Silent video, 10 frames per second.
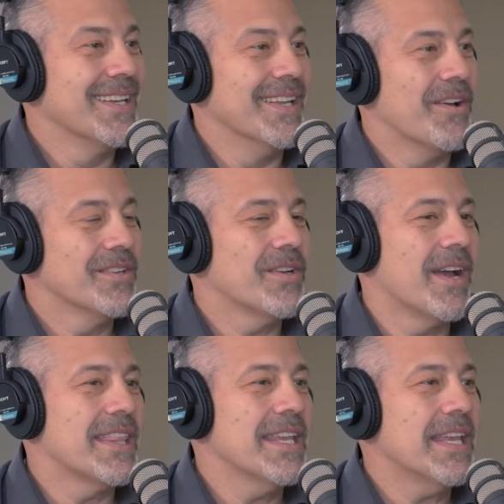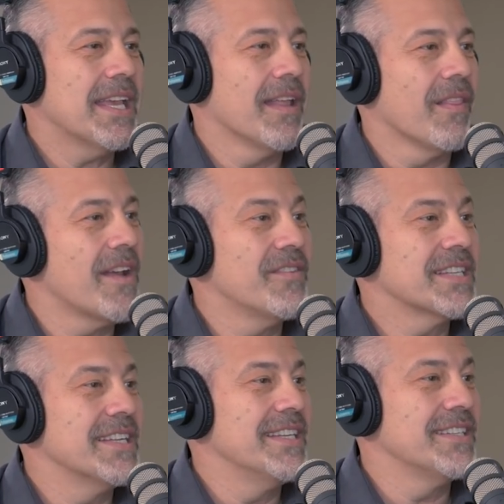you know. So I think a lot of us
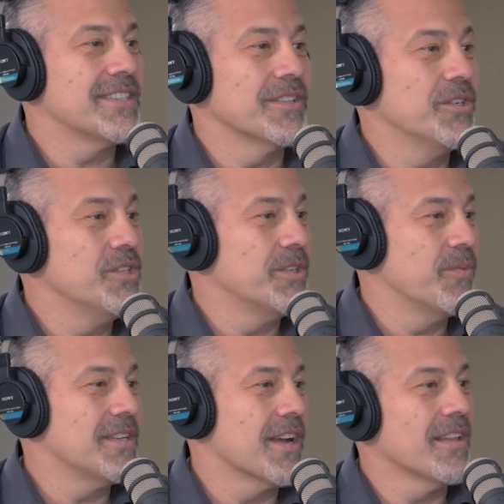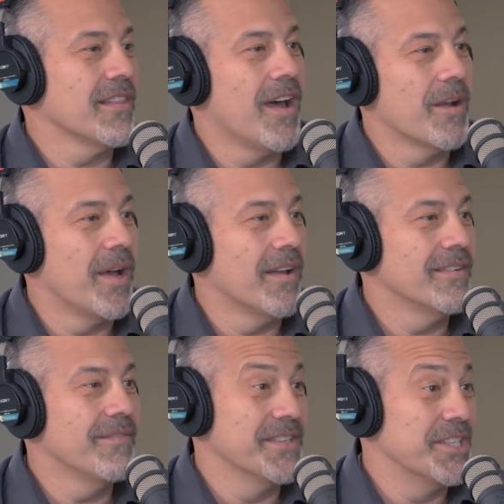get disillusioned. We talk a lot
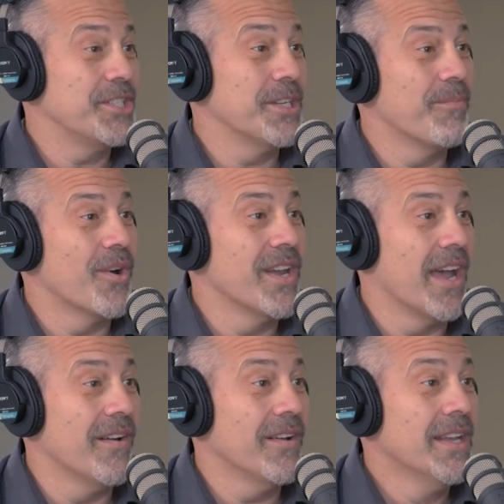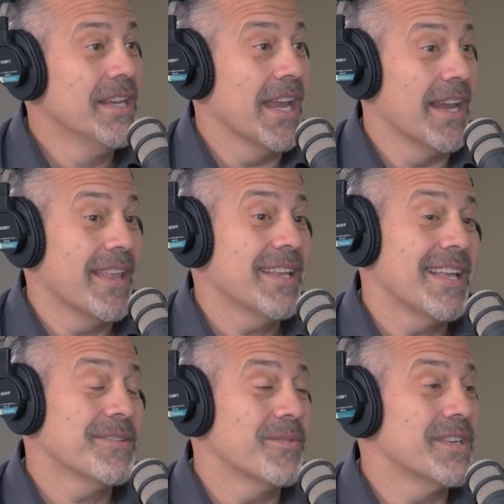about physician burnout, and I think
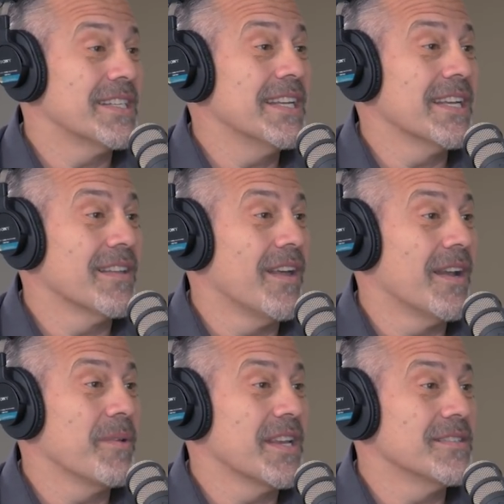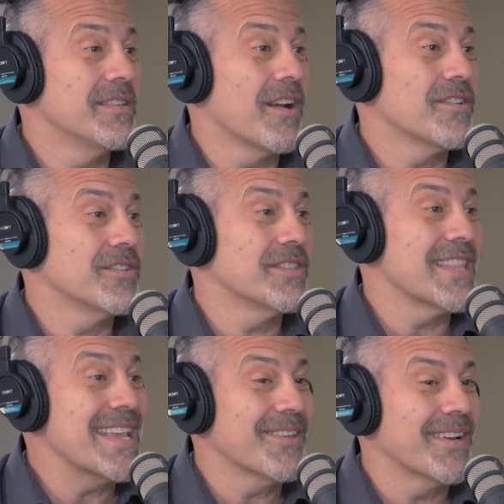that's what we're seeing a lot because doctors
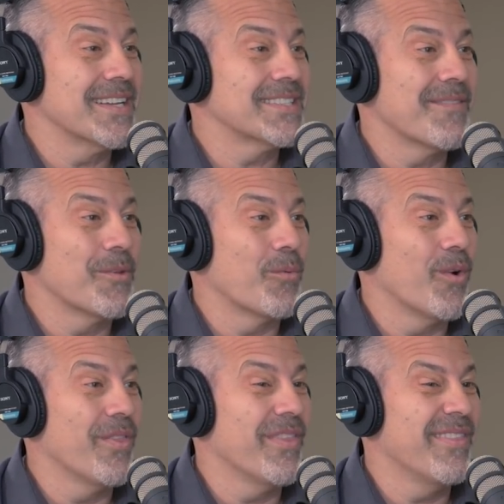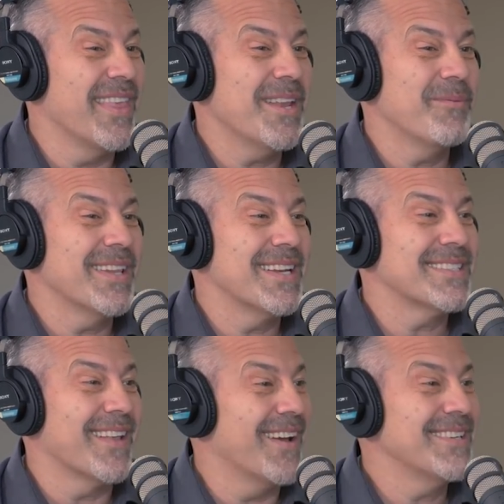think they're going to save the world, then they realize
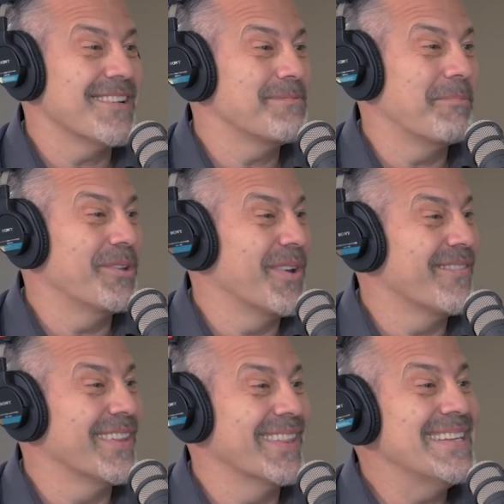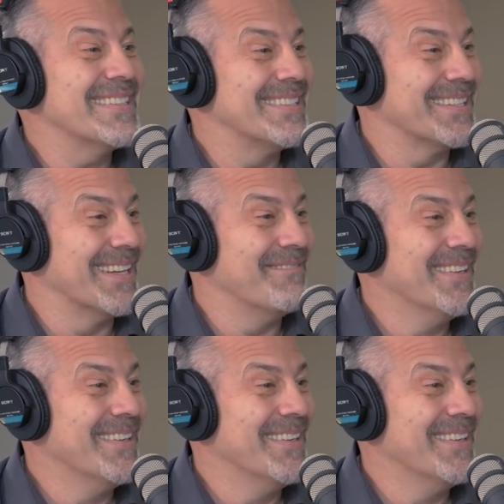a lot of times people don't even listen to them.